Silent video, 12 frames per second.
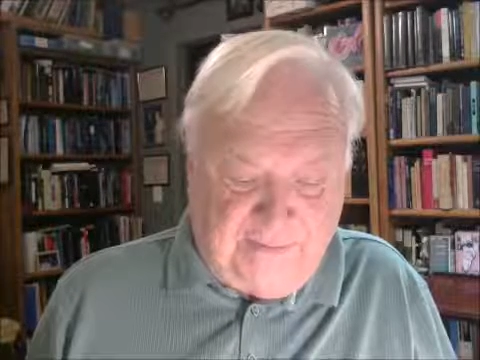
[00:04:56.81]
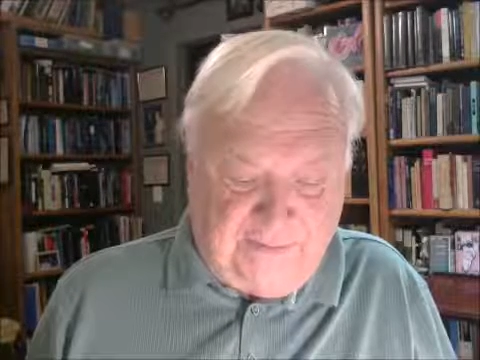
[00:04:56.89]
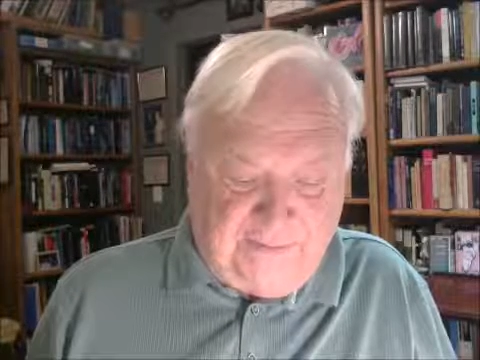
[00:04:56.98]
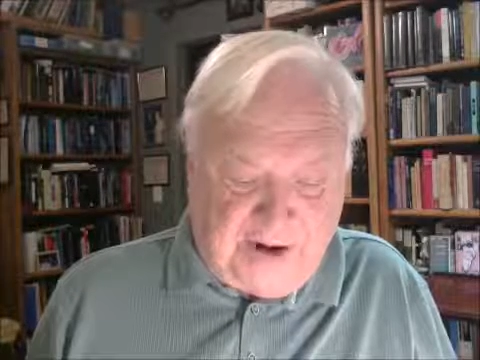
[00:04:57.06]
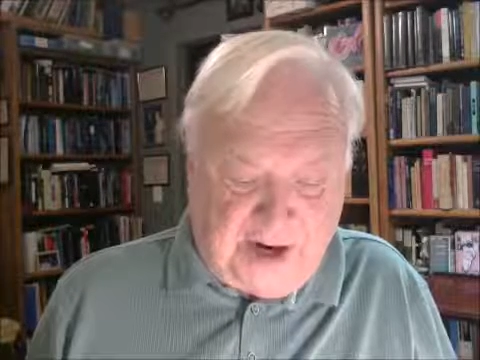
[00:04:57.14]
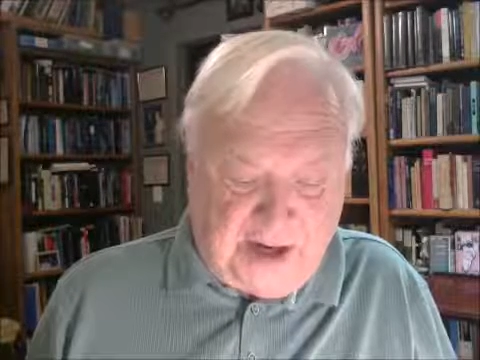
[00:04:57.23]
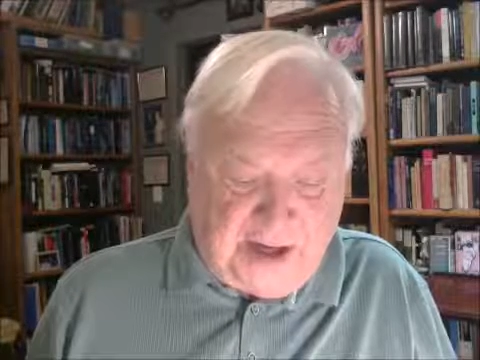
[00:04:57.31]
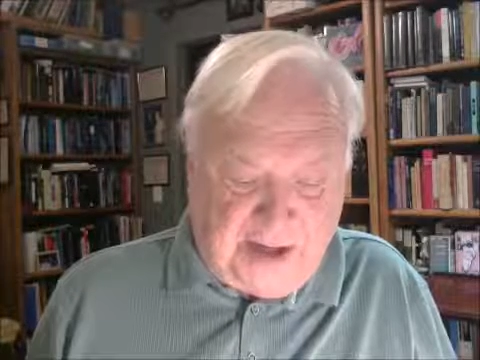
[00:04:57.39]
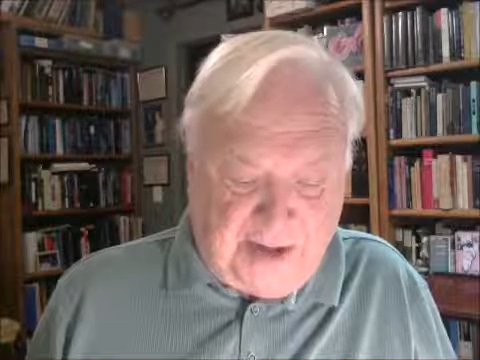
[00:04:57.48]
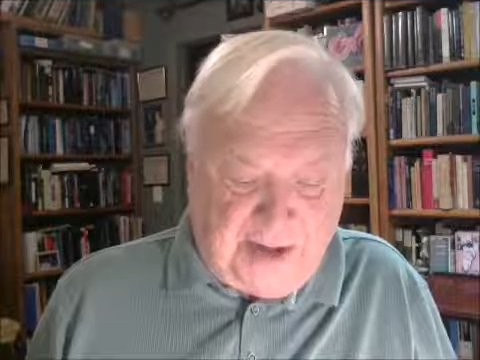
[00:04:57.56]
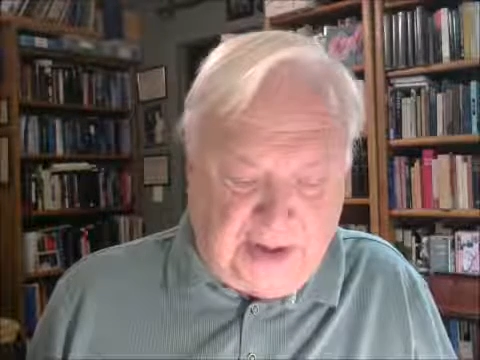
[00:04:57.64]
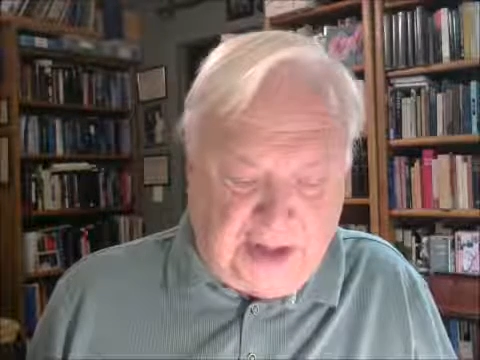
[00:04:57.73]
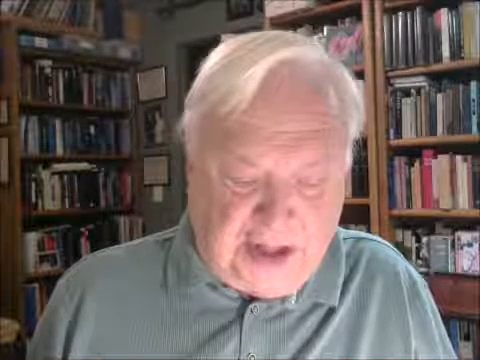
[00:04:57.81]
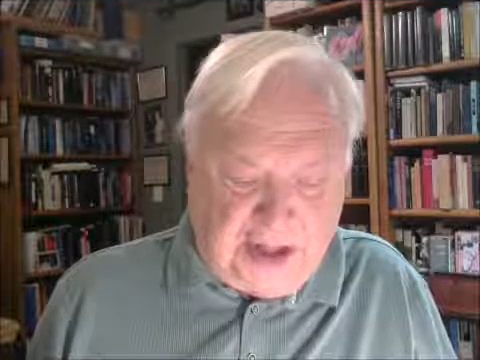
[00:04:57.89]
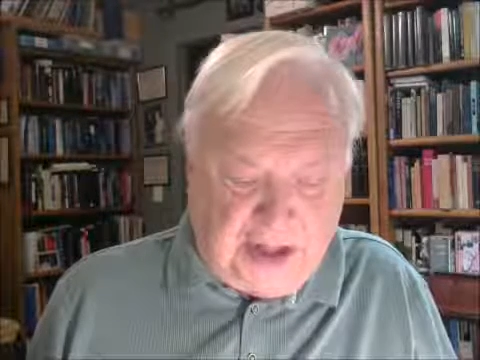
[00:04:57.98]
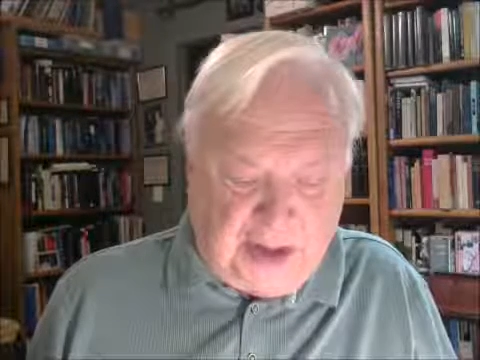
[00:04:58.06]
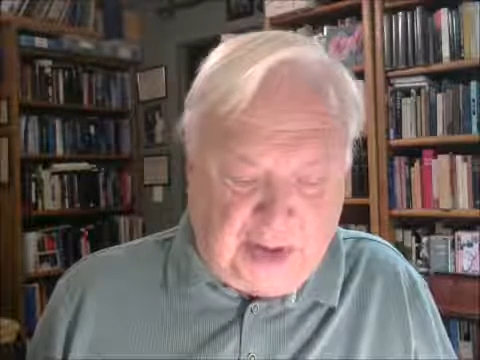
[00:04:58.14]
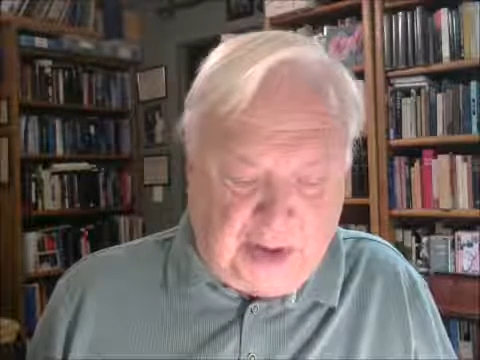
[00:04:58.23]
afar and
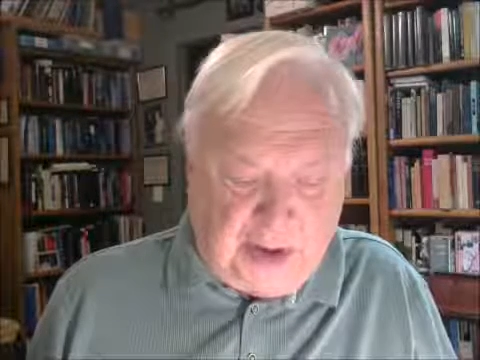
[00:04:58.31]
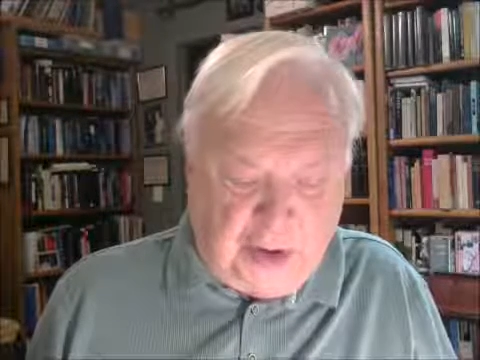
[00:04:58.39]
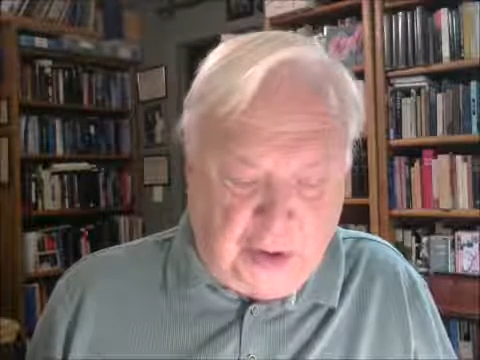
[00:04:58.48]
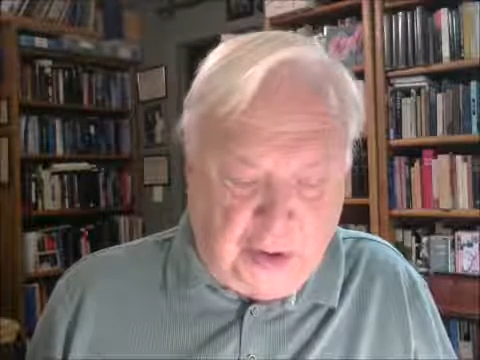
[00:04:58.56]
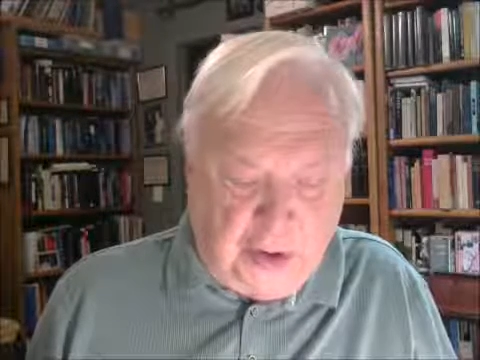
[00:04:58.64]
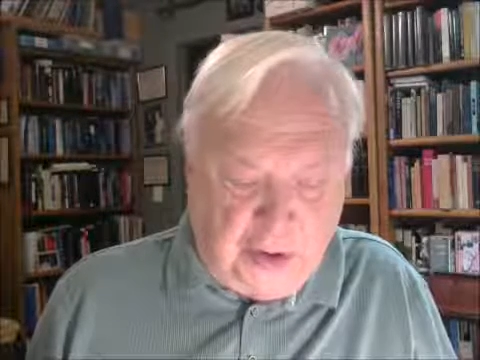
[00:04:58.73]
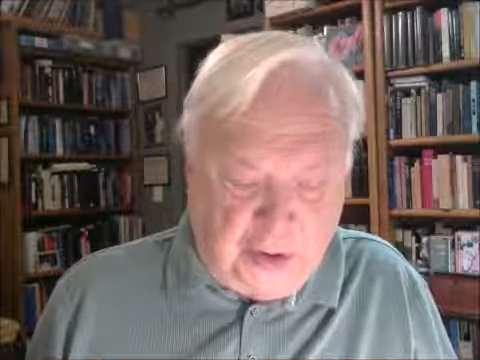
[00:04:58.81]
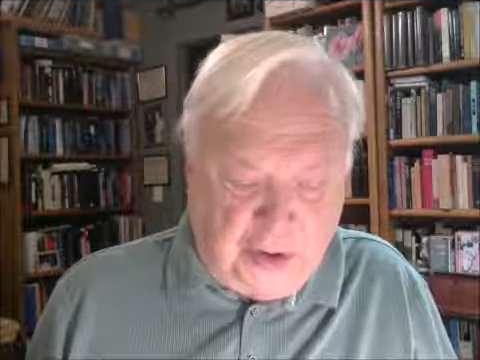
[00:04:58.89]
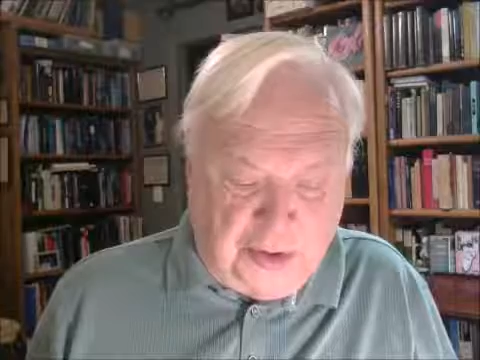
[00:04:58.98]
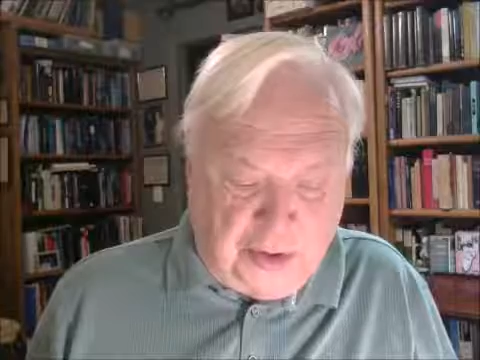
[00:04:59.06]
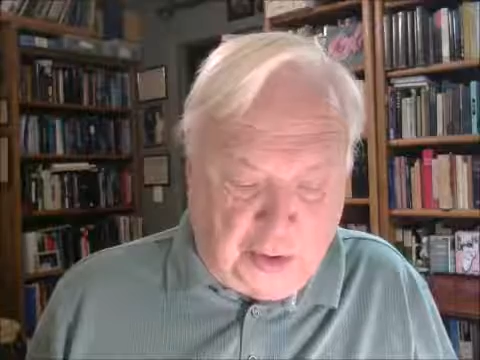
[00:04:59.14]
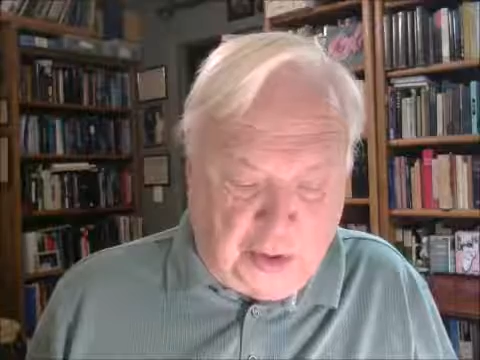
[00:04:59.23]
near, alone